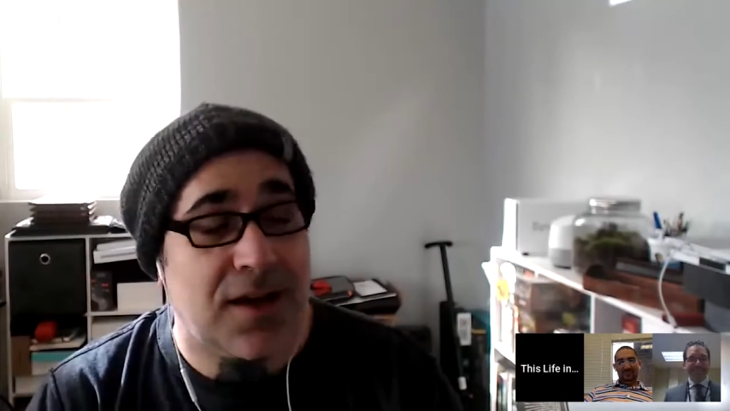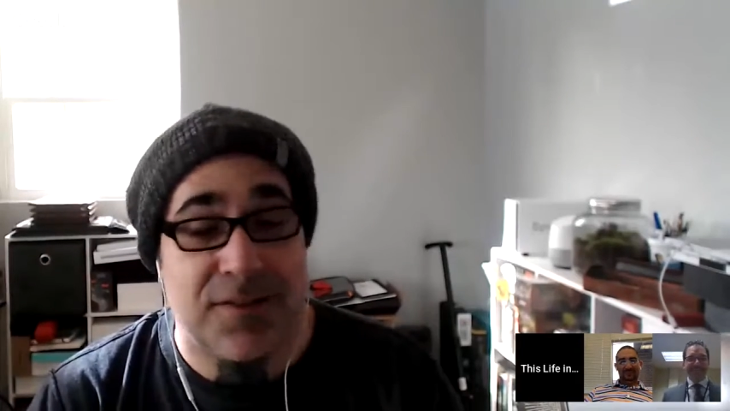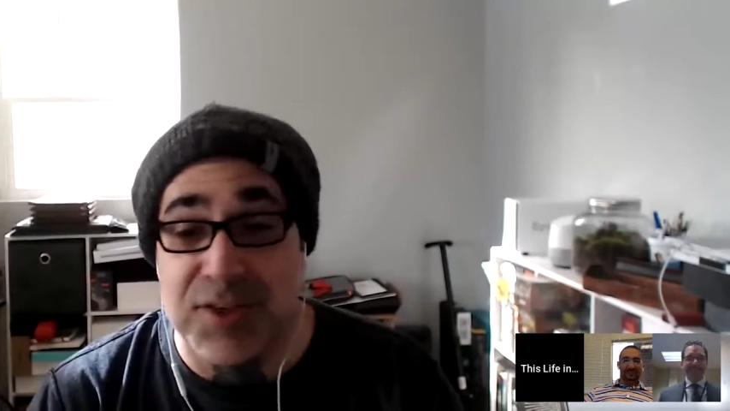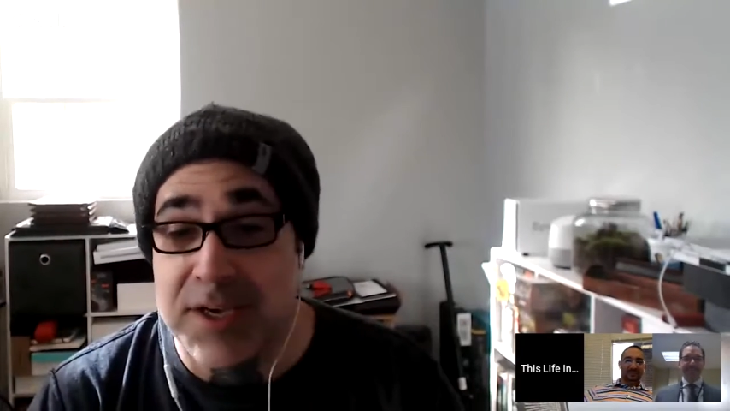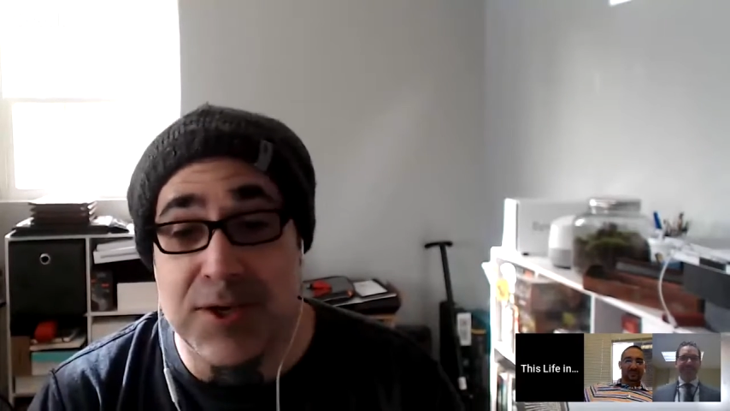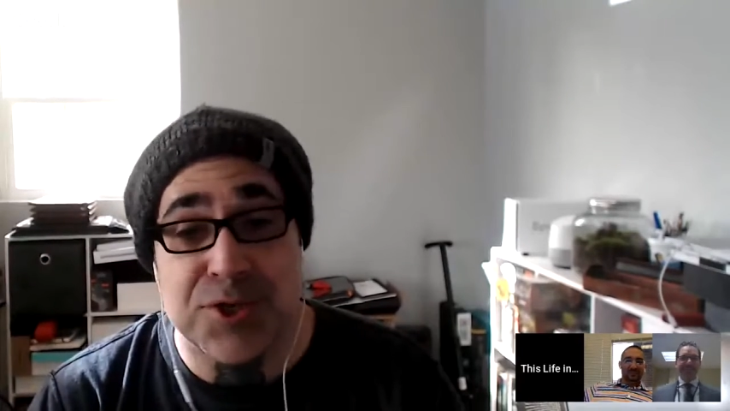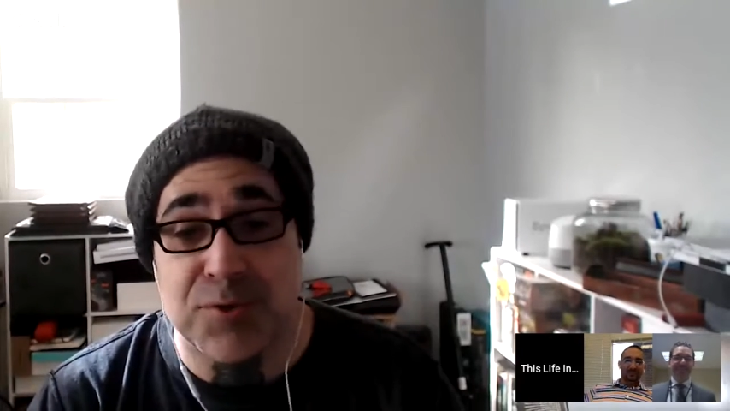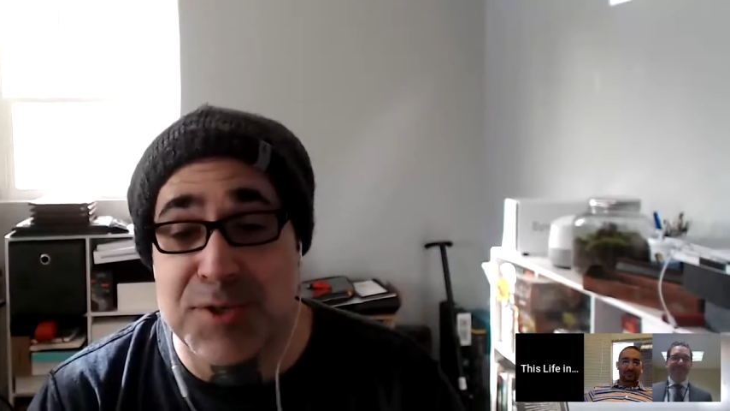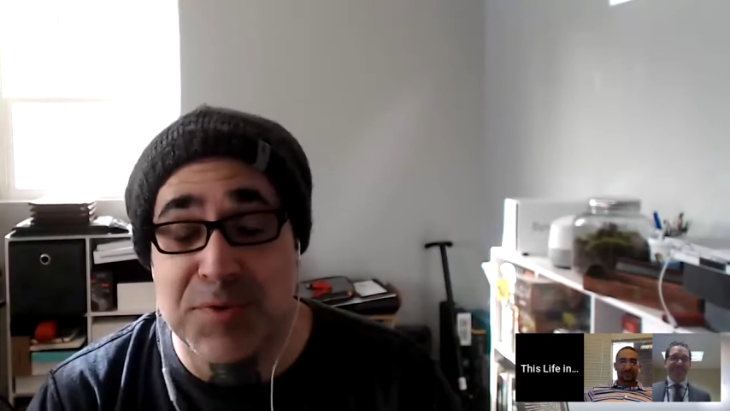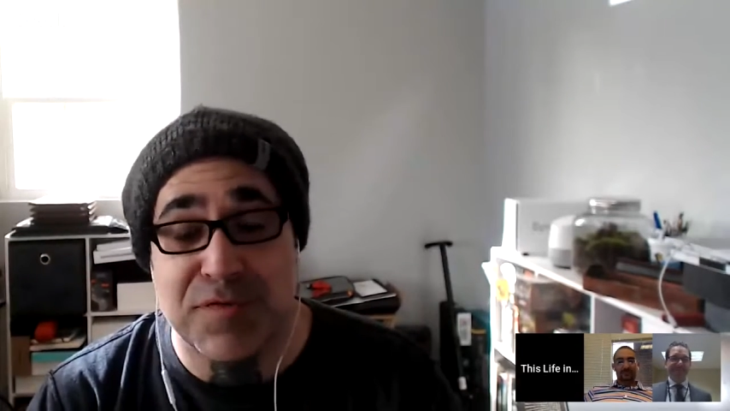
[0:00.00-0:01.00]
The guy
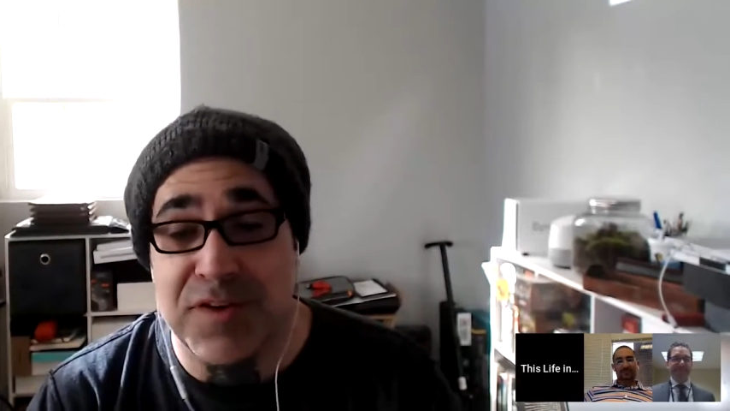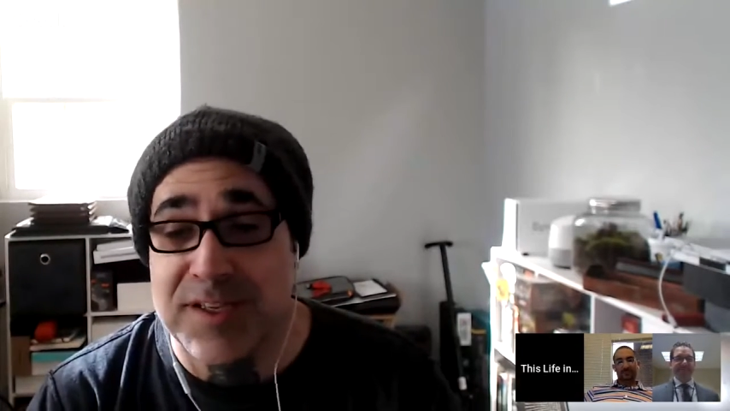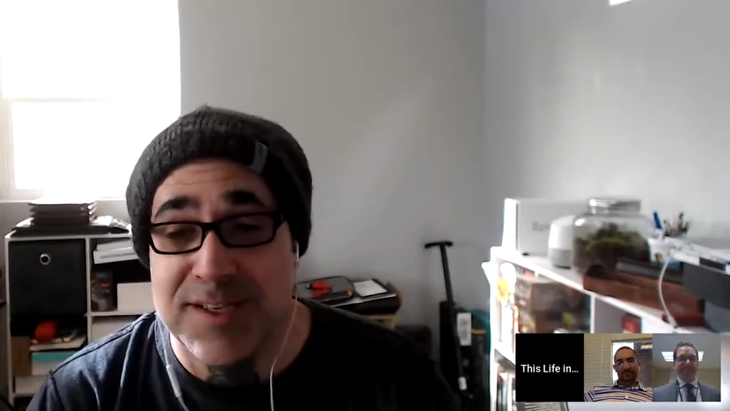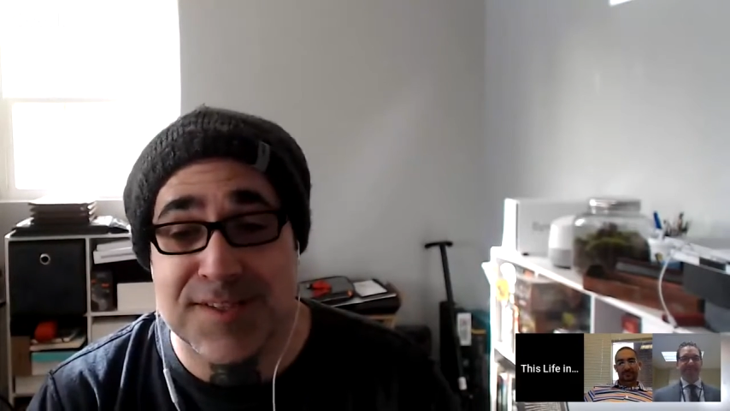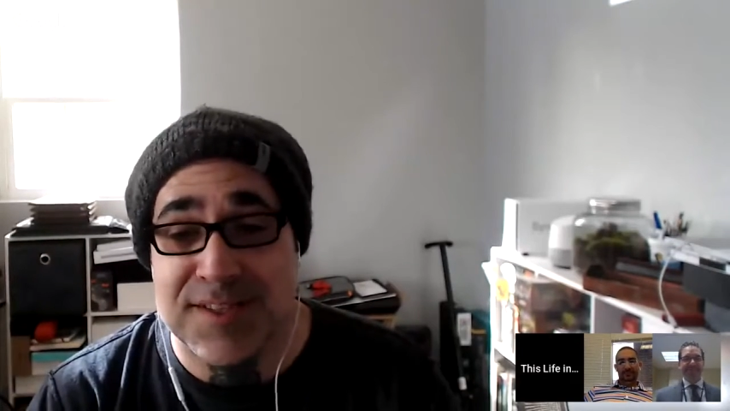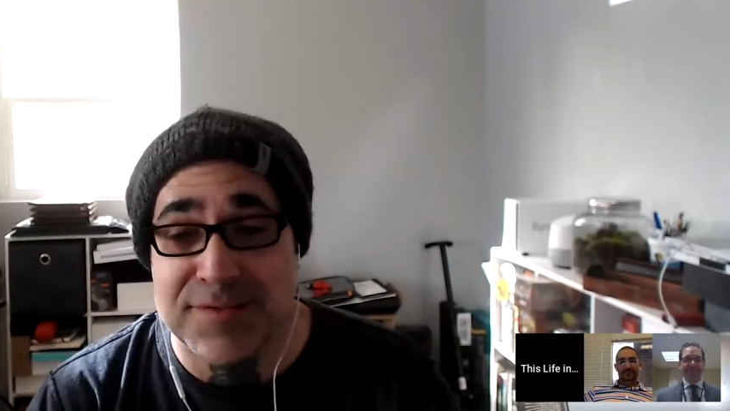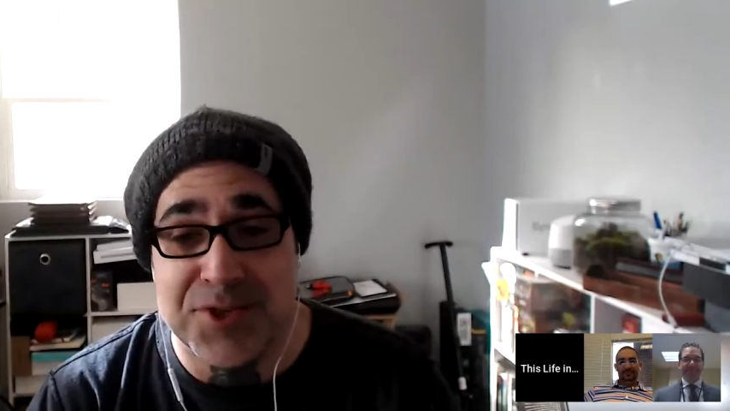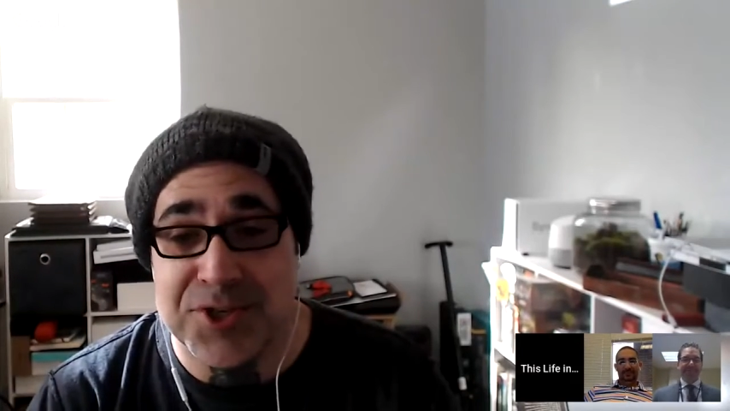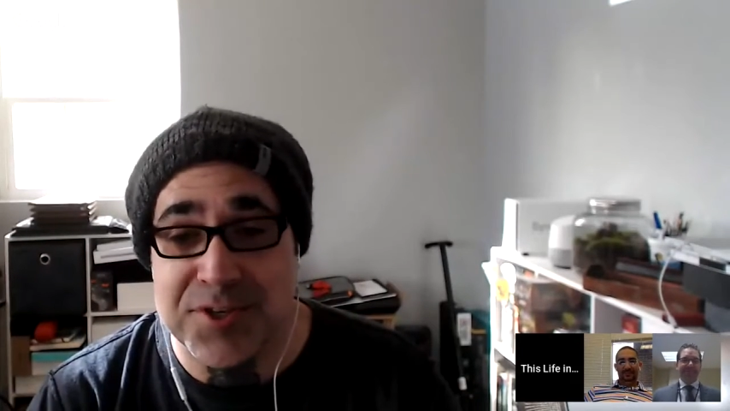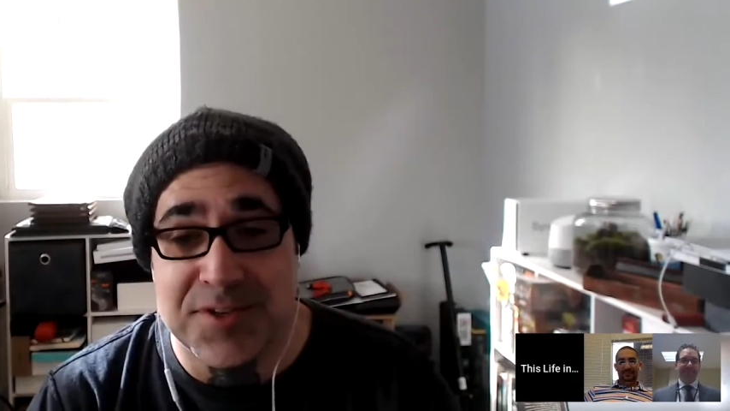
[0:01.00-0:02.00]
shows up to fight. He doesn't give a
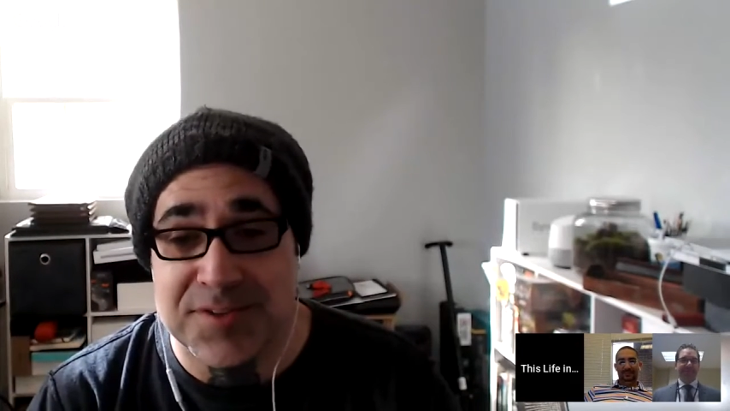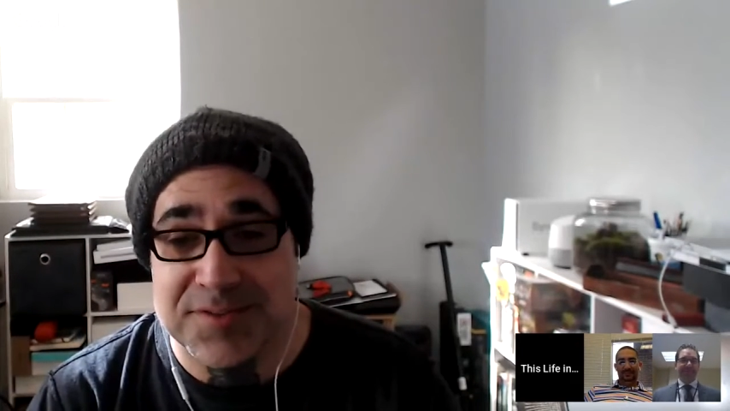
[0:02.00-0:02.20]
shit.